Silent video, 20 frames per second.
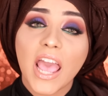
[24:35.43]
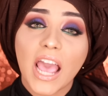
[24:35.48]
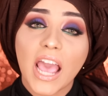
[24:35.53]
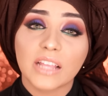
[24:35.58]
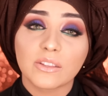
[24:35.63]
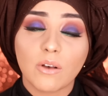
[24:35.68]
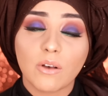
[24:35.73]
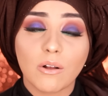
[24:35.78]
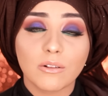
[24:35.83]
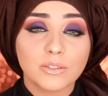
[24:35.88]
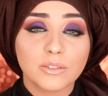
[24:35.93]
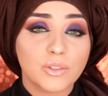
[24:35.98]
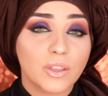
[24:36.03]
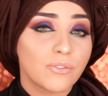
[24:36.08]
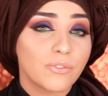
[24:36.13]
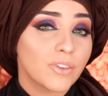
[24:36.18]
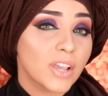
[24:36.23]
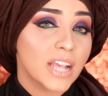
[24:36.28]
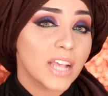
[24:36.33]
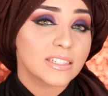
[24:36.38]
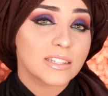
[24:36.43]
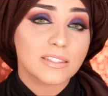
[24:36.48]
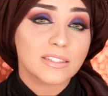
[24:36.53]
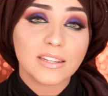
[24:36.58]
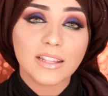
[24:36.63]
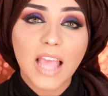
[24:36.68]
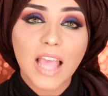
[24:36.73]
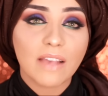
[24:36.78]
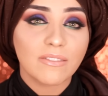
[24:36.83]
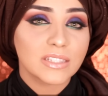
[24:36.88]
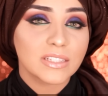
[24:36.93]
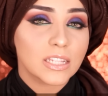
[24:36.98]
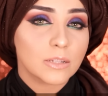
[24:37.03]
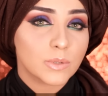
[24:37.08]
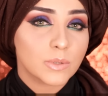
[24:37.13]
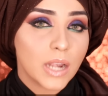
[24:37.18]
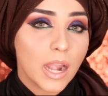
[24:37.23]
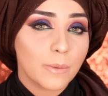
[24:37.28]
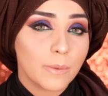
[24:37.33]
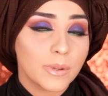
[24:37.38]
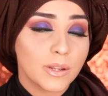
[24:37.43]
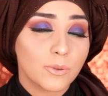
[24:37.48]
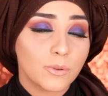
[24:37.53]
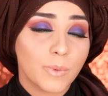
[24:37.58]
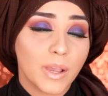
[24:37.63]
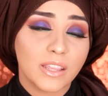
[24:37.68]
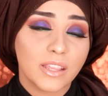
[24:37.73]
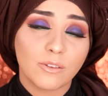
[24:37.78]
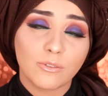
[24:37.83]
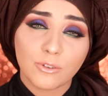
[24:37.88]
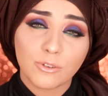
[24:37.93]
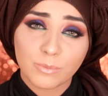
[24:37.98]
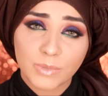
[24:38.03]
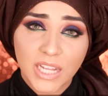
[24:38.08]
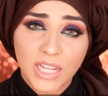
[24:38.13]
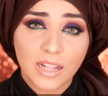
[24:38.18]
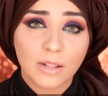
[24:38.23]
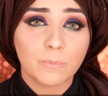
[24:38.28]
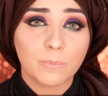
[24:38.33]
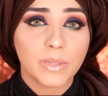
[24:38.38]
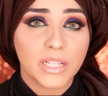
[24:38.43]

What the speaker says: And also, if you guys still haven't subscribed into my YouTube channel,